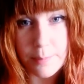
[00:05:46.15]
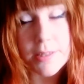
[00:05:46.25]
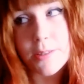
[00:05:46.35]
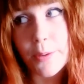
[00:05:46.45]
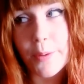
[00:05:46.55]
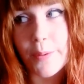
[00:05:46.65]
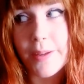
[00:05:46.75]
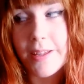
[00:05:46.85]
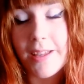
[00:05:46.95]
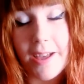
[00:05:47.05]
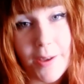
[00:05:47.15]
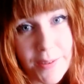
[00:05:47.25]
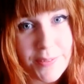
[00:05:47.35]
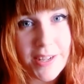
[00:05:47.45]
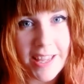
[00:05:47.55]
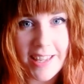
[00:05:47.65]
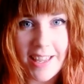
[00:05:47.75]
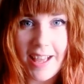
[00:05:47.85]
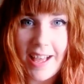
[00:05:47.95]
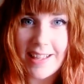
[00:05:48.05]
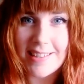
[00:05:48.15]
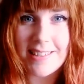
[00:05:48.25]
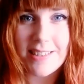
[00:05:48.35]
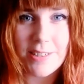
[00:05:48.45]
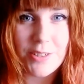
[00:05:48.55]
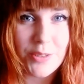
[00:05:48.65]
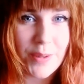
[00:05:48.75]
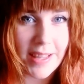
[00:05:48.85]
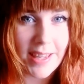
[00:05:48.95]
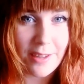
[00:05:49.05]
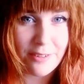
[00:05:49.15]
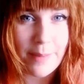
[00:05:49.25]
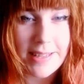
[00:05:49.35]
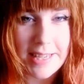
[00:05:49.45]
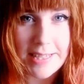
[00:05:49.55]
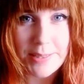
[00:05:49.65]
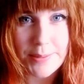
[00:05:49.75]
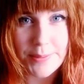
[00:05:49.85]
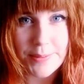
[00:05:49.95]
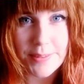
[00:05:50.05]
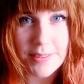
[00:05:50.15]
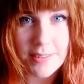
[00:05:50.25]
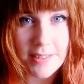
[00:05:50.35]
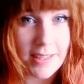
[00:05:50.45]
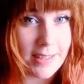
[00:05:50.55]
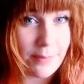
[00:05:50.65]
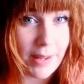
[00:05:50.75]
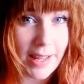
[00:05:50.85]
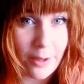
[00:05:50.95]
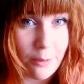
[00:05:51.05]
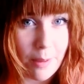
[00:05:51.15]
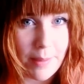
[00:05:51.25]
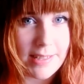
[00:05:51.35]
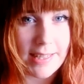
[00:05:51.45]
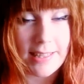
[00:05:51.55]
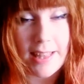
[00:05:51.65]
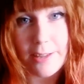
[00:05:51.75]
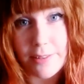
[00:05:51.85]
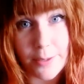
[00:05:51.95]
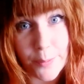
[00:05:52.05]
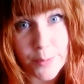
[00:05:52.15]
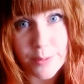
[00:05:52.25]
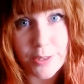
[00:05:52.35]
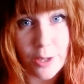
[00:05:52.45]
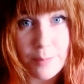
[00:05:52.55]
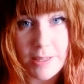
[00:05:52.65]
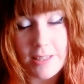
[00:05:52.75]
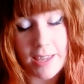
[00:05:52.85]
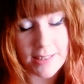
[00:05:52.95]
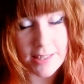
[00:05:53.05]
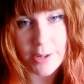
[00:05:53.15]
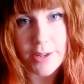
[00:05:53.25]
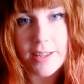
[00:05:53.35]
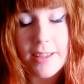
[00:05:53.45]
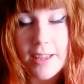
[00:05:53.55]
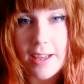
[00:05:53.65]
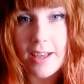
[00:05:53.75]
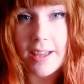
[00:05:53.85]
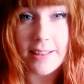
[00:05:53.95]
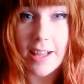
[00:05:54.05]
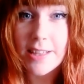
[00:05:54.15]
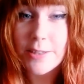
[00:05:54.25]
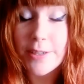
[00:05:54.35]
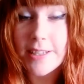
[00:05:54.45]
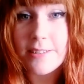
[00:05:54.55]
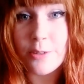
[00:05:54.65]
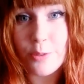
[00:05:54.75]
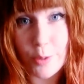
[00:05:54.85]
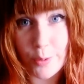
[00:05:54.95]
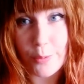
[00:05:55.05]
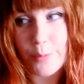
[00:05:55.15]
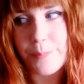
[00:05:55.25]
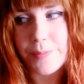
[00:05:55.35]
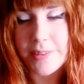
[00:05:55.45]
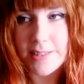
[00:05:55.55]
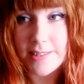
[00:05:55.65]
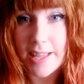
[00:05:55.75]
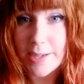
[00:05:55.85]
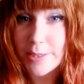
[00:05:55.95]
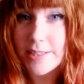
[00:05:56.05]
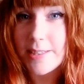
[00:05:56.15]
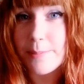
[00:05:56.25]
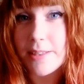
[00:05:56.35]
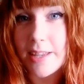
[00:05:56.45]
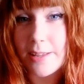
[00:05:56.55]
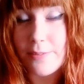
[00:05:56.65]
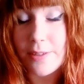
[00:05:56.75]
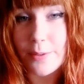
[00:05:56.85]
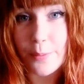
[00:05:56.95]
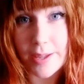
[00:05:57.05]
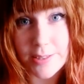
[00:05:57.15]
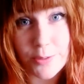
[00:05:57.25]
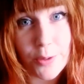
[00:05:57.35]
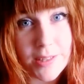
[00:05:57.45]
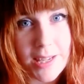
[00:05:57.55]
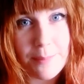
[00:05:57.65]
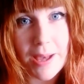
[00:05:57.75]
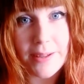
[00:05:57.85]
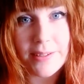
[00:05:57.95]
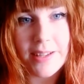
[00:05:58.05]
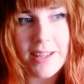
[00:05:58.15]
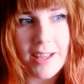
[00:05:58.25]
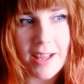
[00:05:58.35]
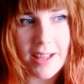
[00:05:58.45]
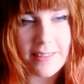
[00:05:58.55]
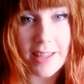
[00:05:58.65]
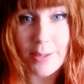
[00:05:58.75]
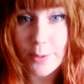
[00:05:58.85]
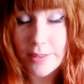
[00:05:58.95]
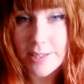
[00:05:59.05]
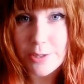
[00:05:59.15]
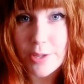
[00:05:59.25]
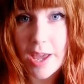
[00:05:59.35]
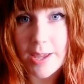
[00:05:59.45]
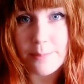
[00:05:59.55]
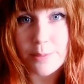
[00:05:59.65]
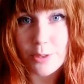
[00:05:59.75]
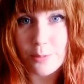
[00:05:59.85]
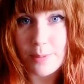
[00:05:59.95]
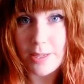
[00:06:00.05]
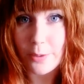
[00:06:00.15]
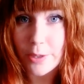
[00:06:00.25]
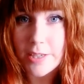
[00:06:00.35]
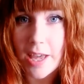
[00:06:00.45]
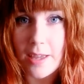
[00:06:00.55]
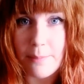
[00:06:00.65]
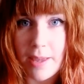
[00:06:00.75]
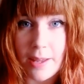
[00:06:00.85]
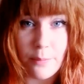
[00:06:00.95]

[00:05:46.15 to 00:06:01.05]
So, often I get asked, do I cover my tattoos when I go about my daily life, like grocery shopping, etc.? And the answer is no. This is actually something that I feel quite strongly about, that your leisure time should be your time, and